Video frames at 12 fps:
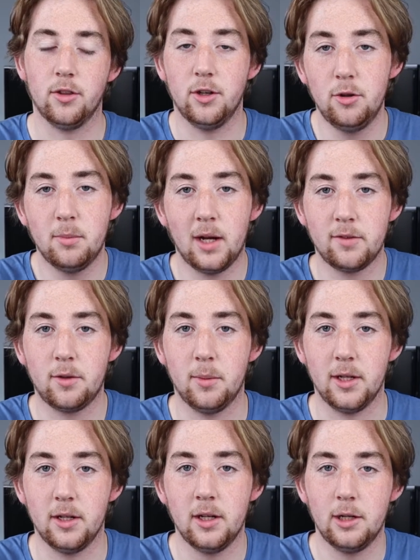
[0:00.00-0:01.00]
the new Mavic
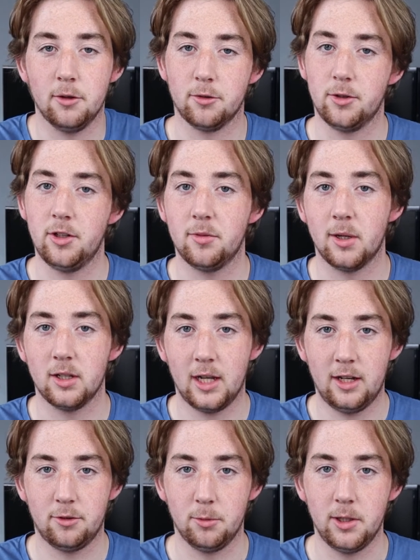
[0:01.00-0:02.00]
Mini, it was released about
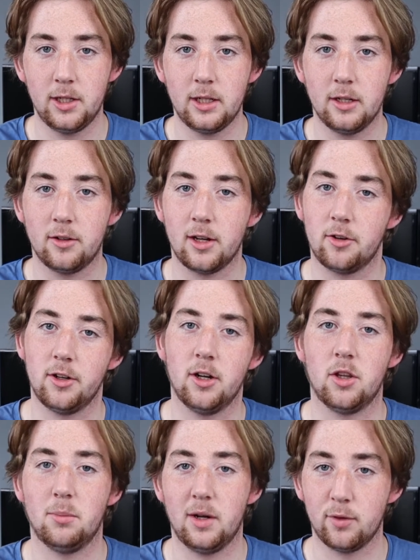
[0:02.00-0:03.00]
last week. It's actually
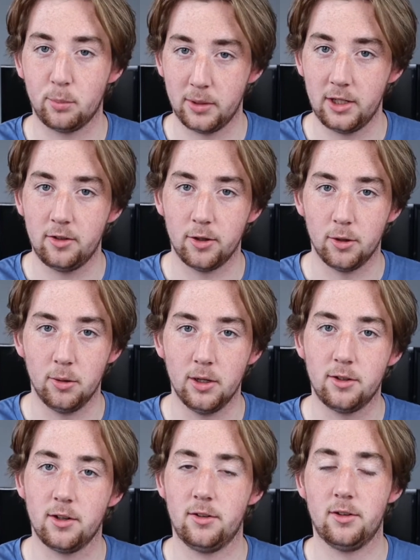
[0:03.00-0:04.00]
called the Mavic Mini 2.
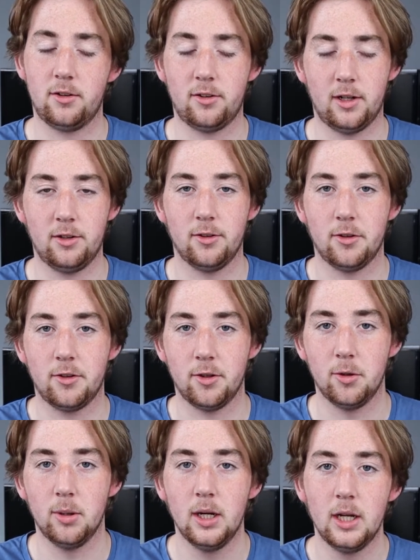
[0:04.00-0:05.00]
It's a successor
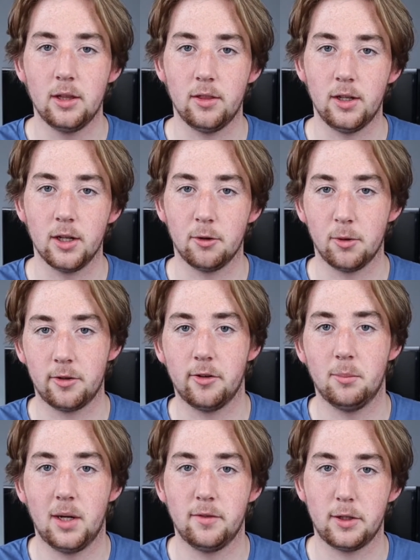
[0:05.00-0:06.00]
to the original
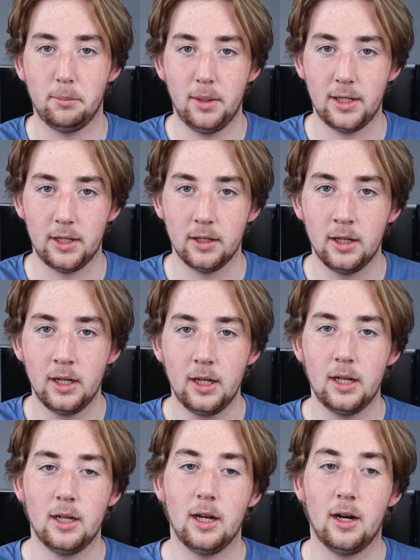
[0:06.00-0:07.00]
Mavic Mini.
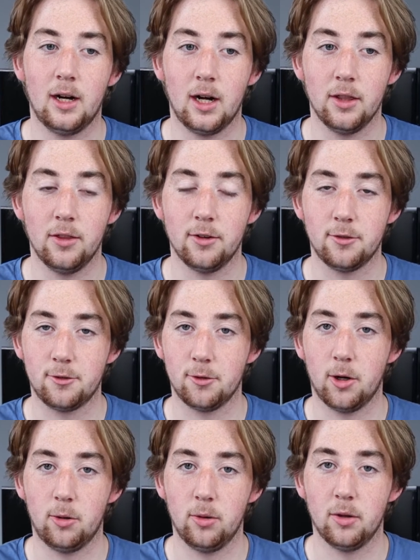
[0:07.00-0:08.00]
This
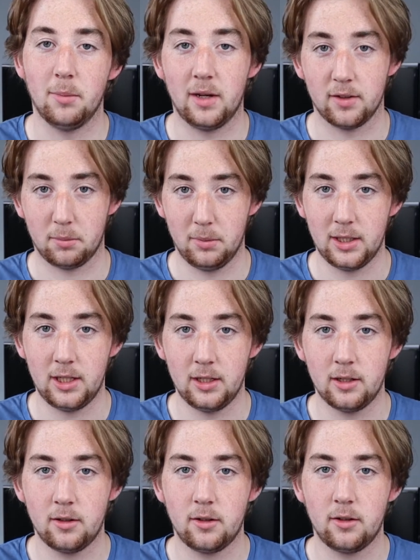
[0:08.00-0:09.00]
drone, the Mavic Mini,